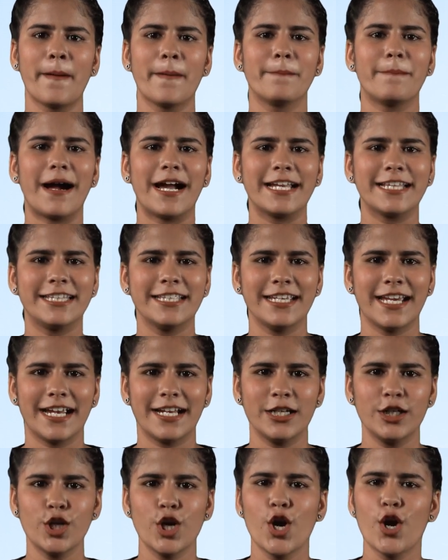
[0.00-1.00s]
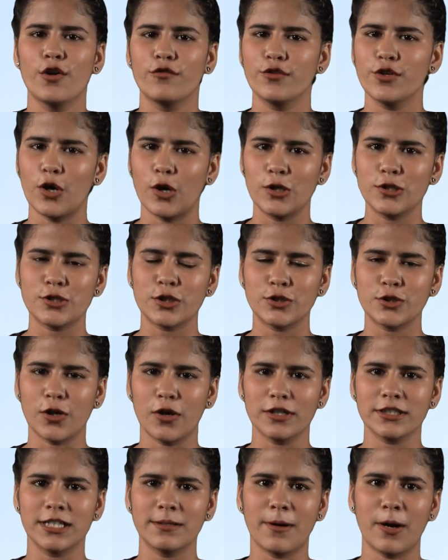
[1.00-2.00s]
By the end, we also
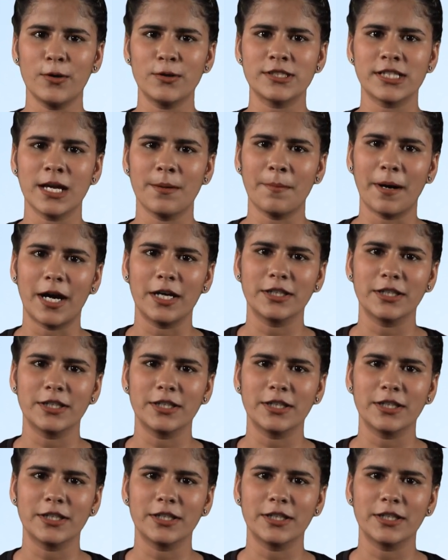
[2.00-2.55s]
talked about some